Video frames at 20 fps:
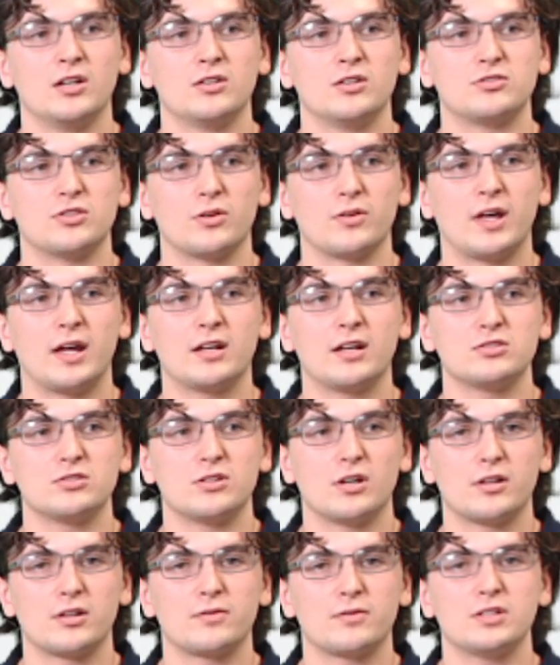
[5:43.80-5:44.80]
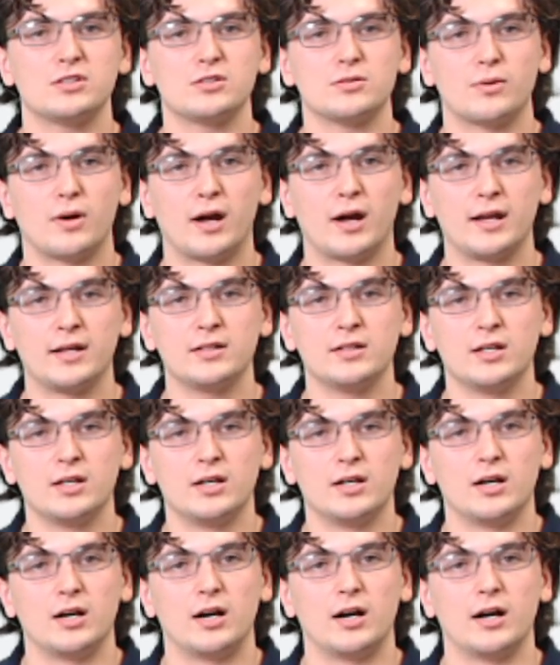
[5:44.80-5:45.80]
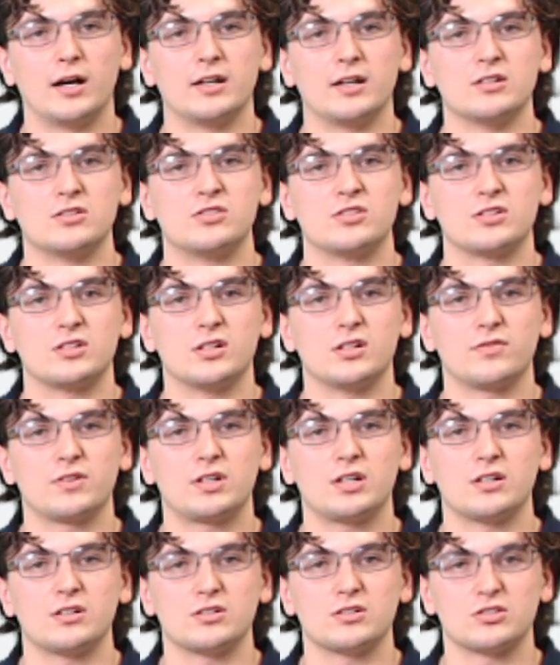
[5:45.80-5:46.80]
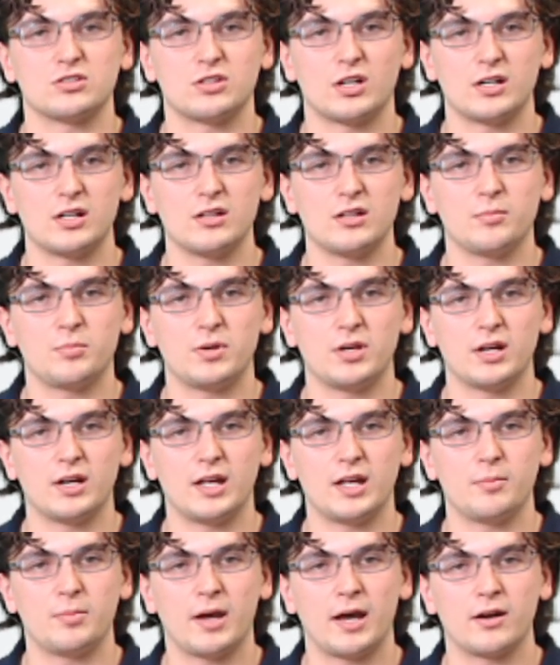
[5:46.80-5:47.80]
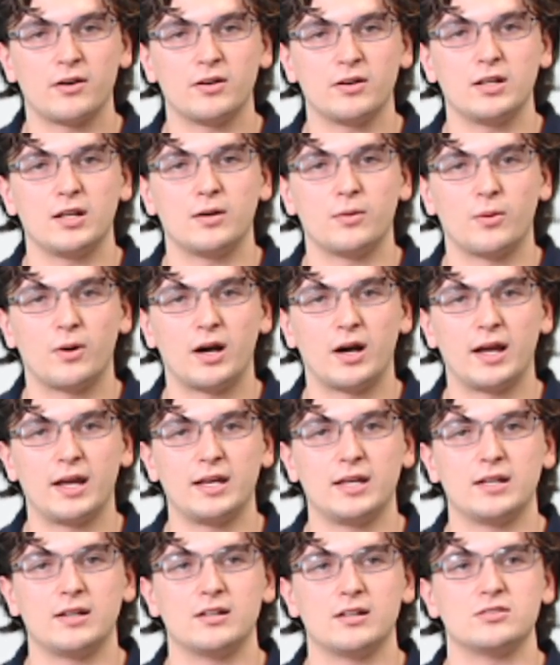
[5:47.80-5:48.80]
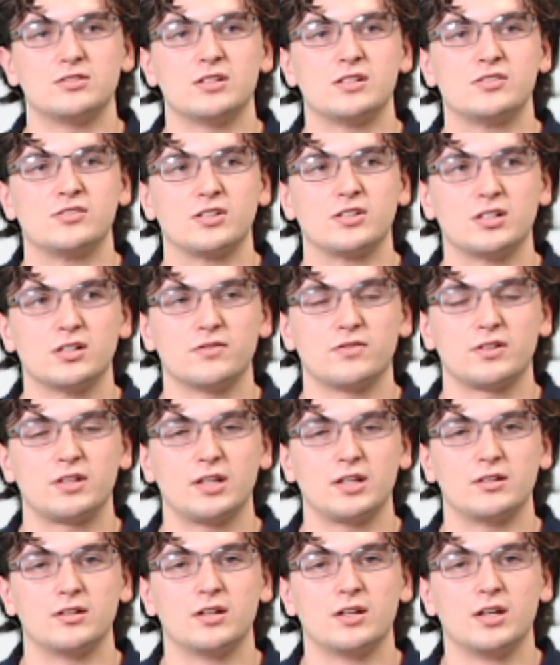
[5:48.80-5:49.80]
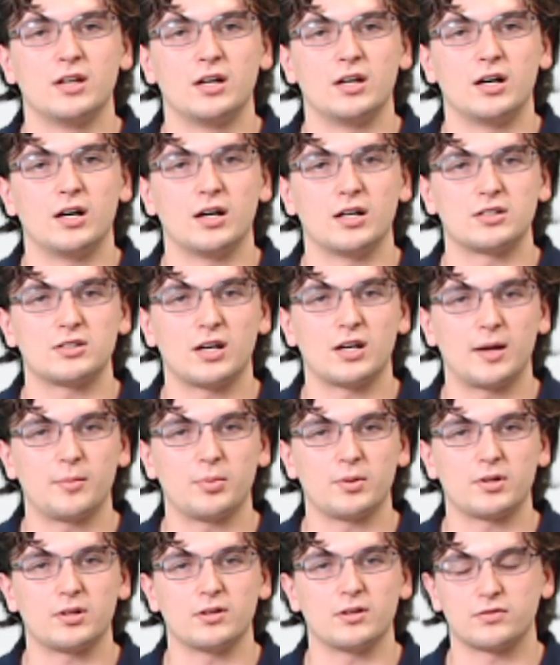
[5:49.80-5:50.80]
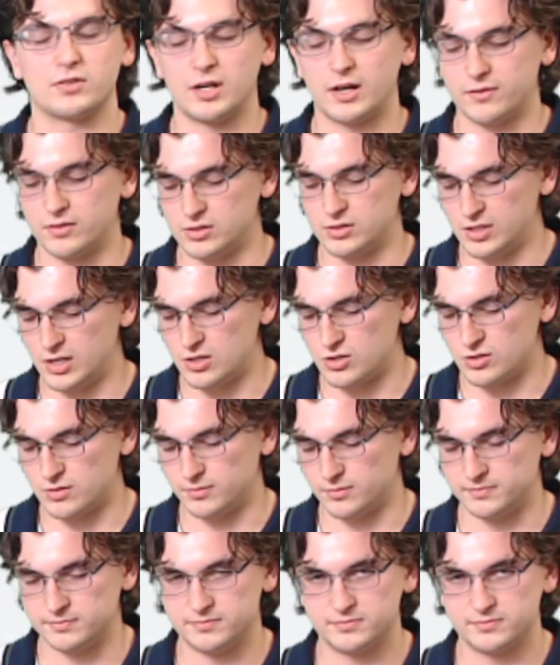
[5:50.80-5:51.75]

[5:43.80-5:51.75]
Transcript: So that is another reason why it is significant to study the PNA pattern and why it is a significant topic of conversation.